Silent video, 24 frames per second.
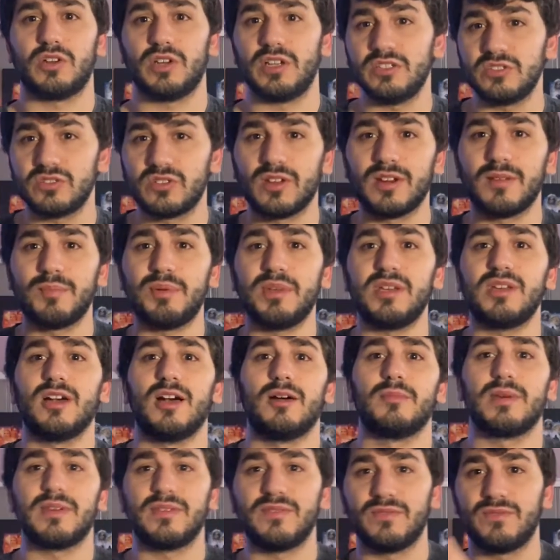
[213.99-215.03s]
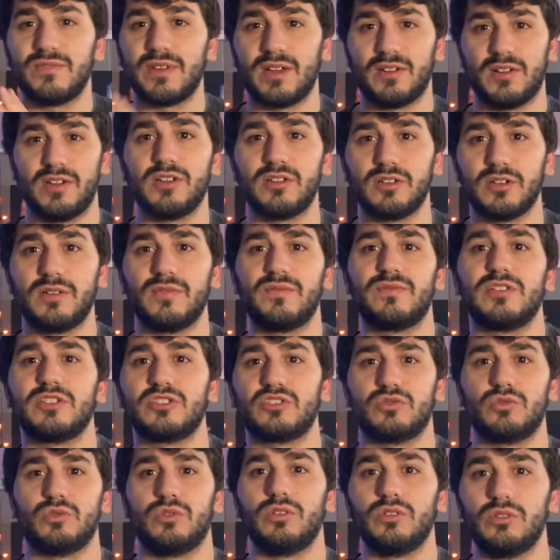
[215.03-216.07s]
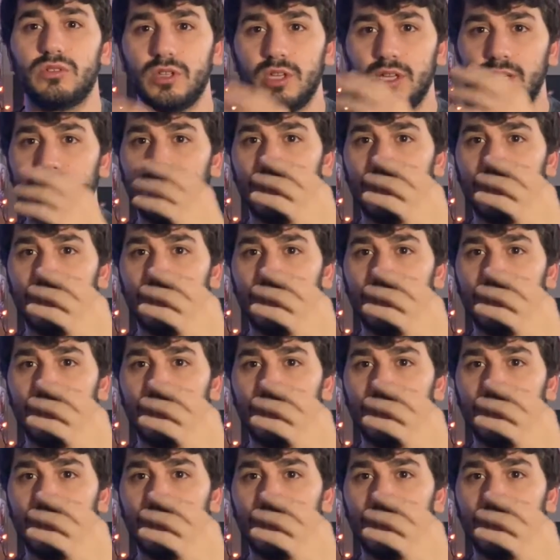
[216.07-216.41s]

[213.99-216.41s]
He's going to become a very good visual